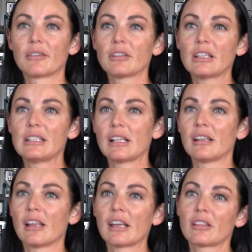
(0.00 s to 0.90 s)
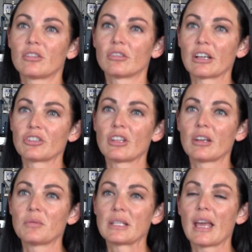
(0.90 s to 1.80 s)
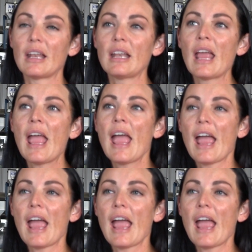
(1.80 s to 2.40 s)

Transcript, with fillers: I really didn't like the direction that it was headed.